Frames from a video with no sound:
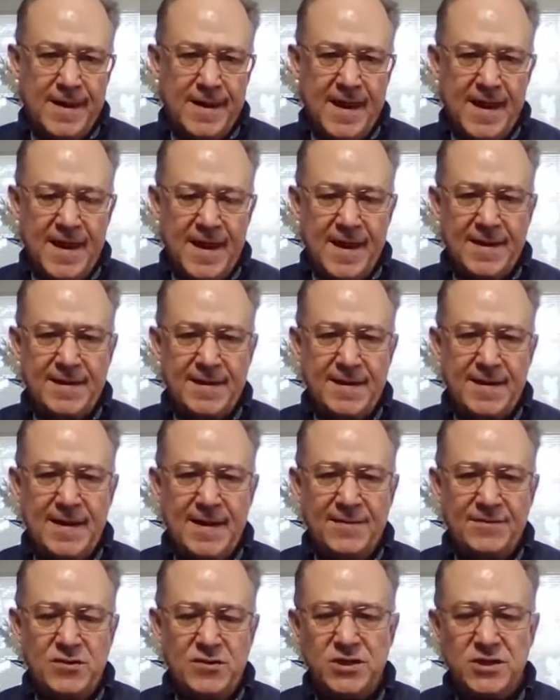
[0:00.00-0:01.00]
And
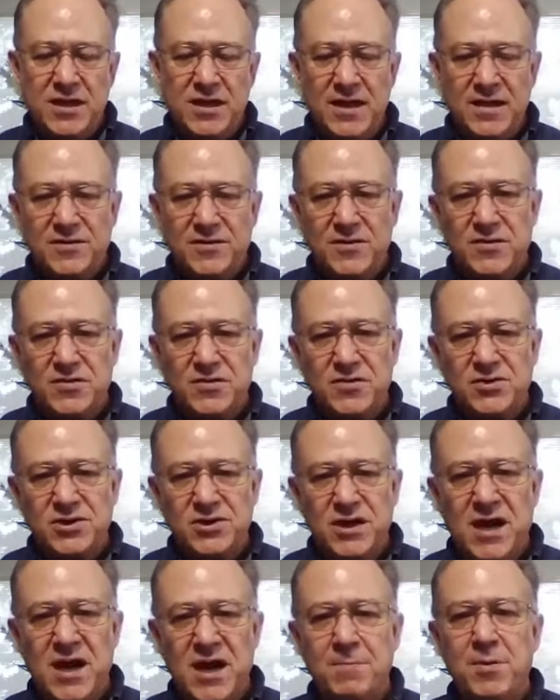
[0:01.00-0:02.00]
there's
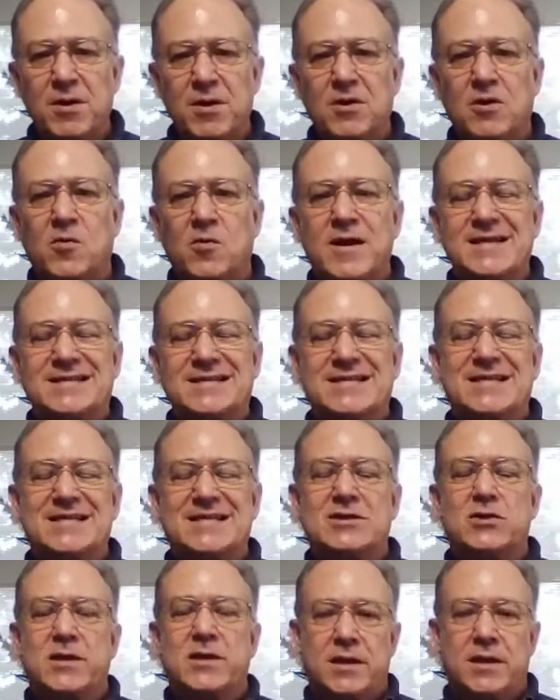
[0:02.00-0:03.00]
a couple of
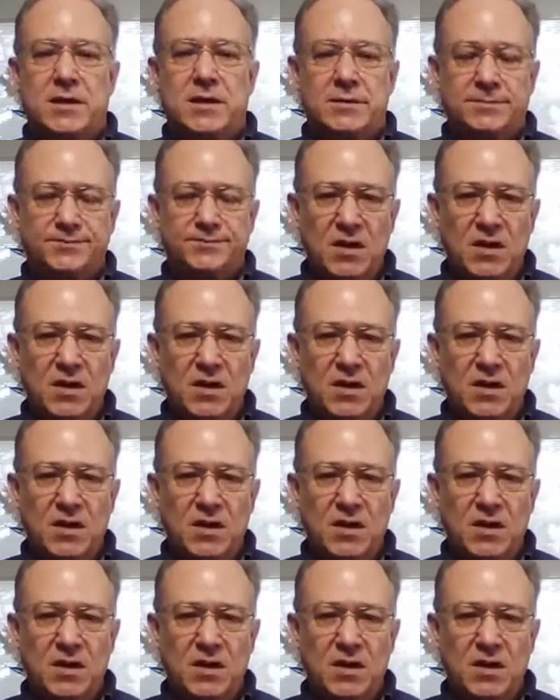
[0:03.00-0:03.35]
criteria.